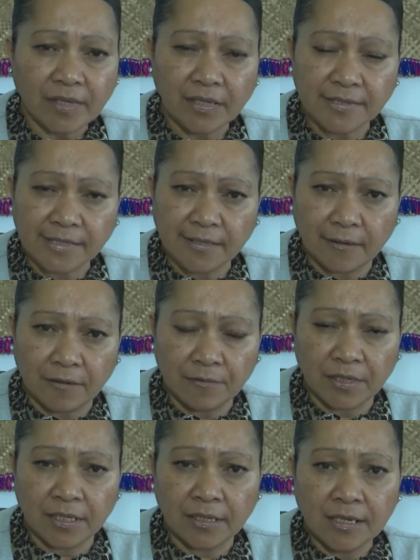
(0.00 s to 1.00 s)
is that
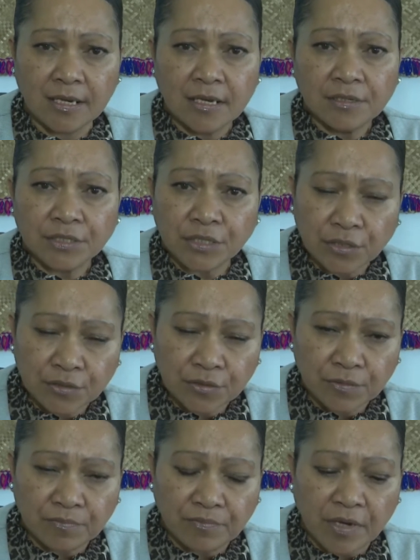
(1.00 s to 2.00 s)
only
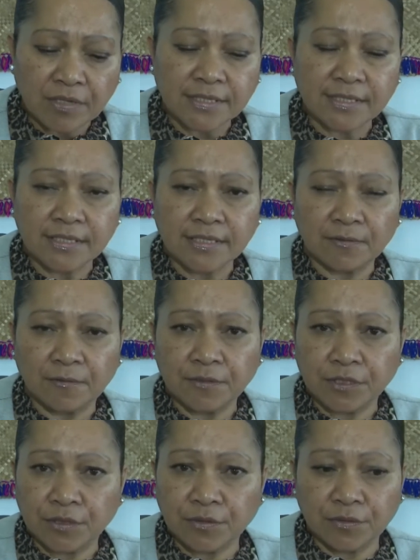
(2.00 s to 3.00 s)
2 boxes or
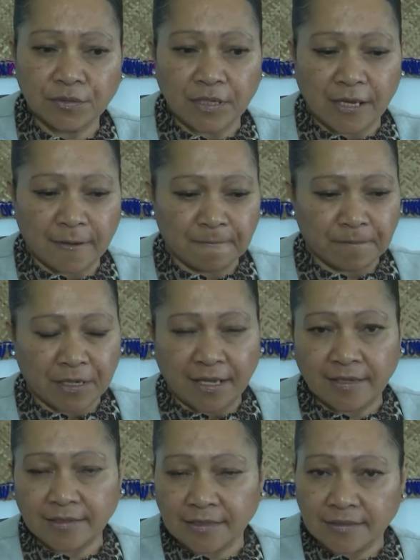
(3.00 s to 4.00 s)
2
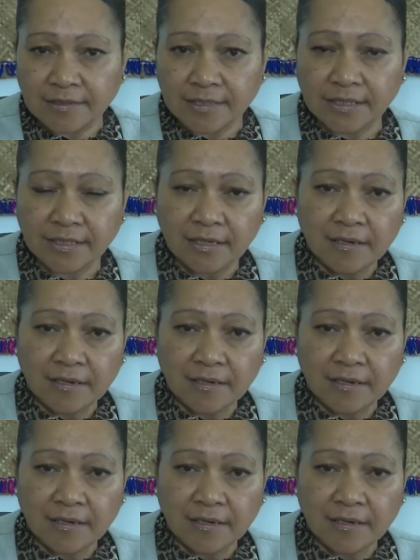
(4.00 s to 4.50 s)
cartons